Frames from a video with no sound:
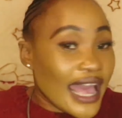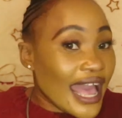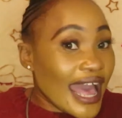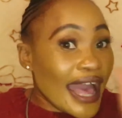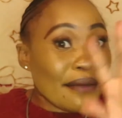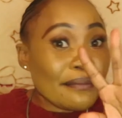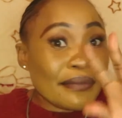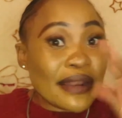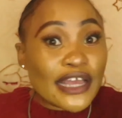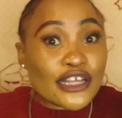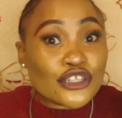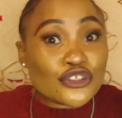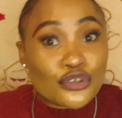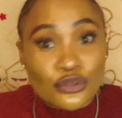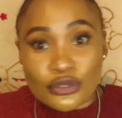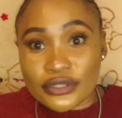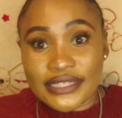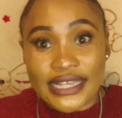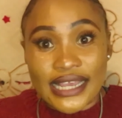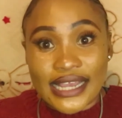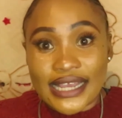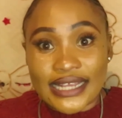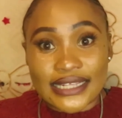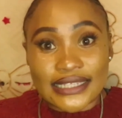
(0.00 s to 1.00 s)
I'm like 2
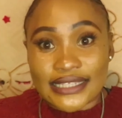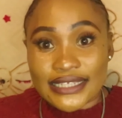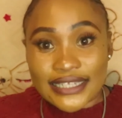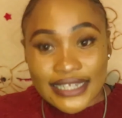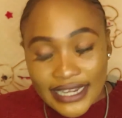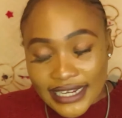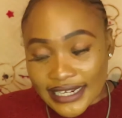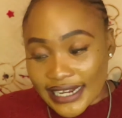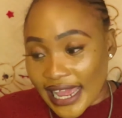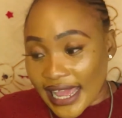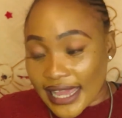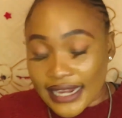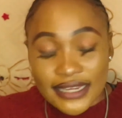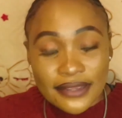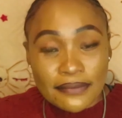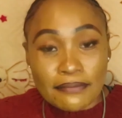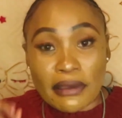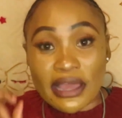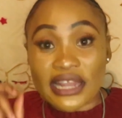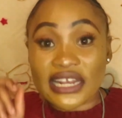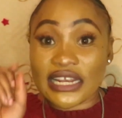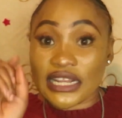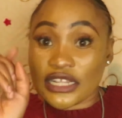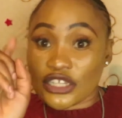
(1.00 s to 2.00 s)
seconds late, honey,
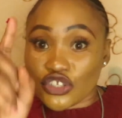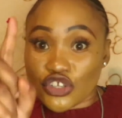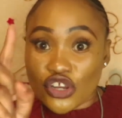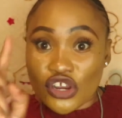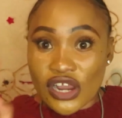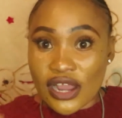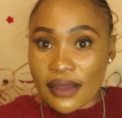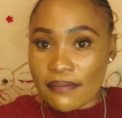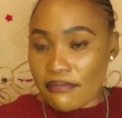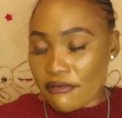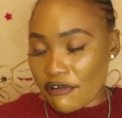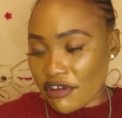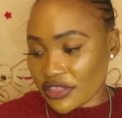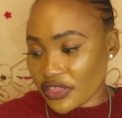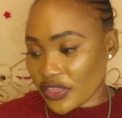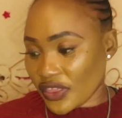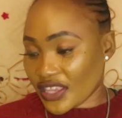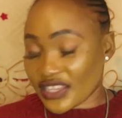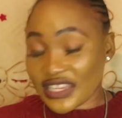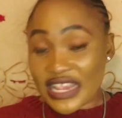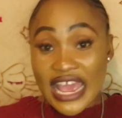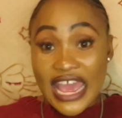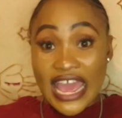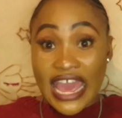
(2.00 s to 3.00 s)
but let's talk about
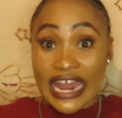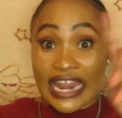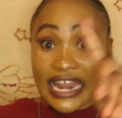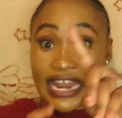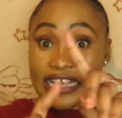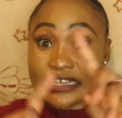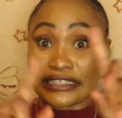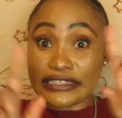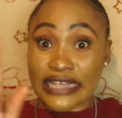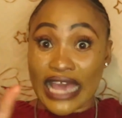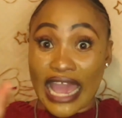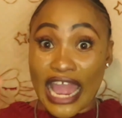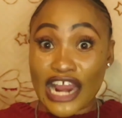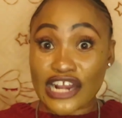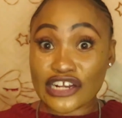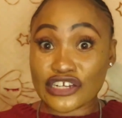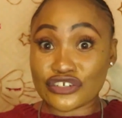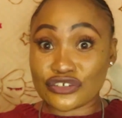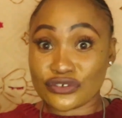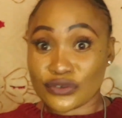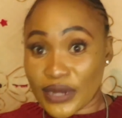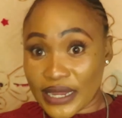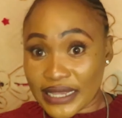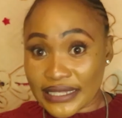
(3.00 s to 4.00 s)
this. Let's
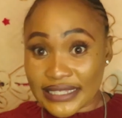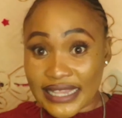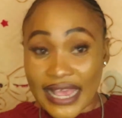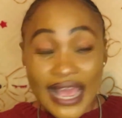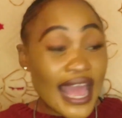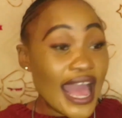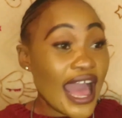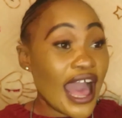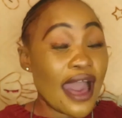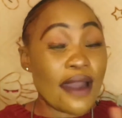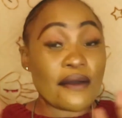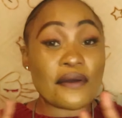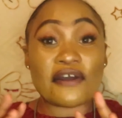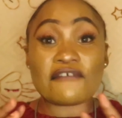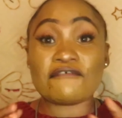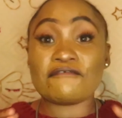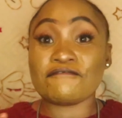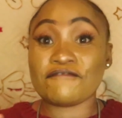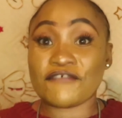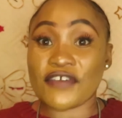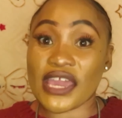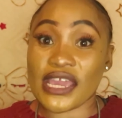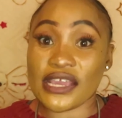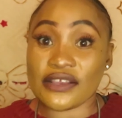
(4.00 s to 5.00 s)
address our
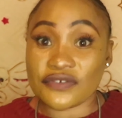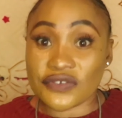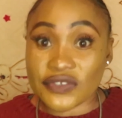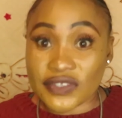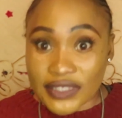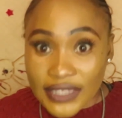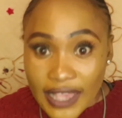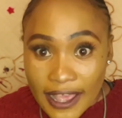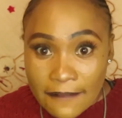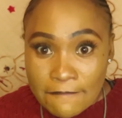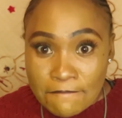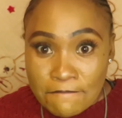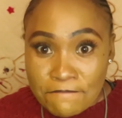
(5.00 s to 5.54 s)
phase.